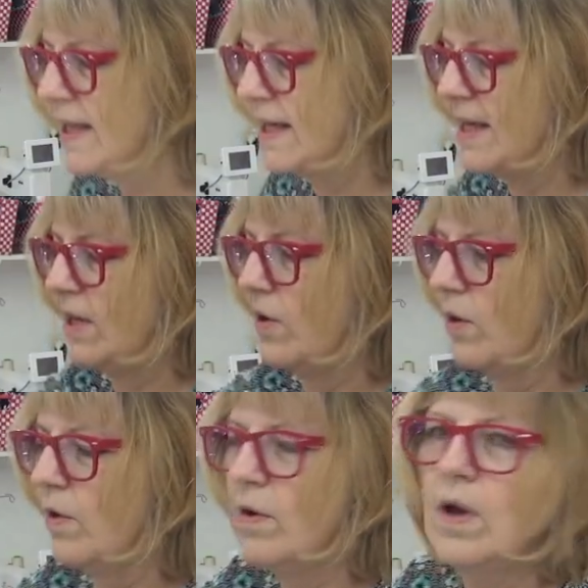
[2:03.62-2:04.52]
in
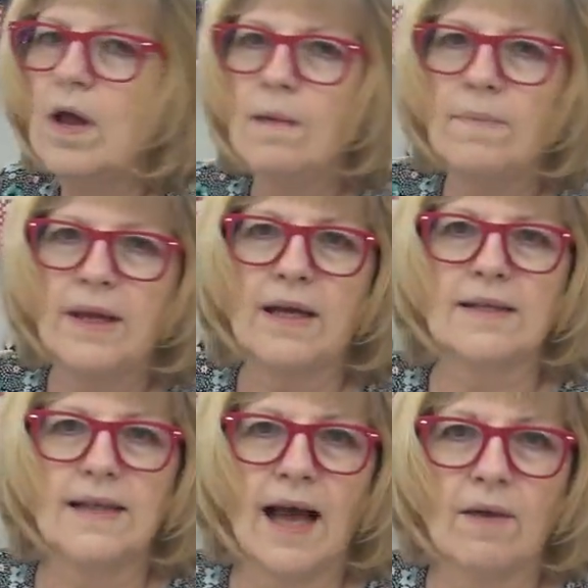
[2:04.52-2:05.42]
here,
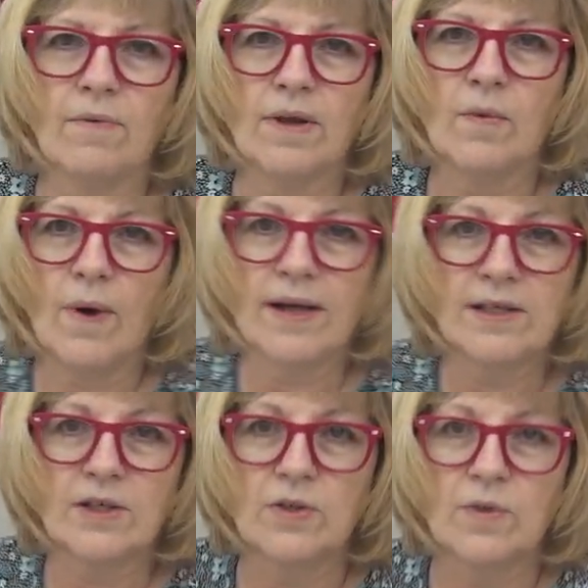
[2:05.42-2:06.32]
because I really want
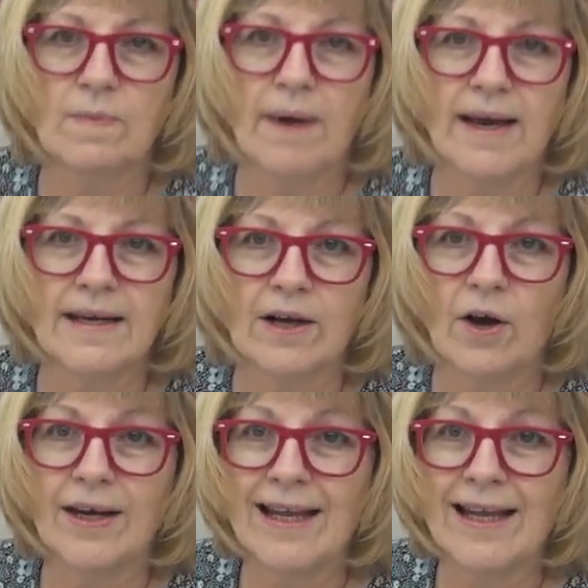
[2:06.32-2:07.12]
to do the binding on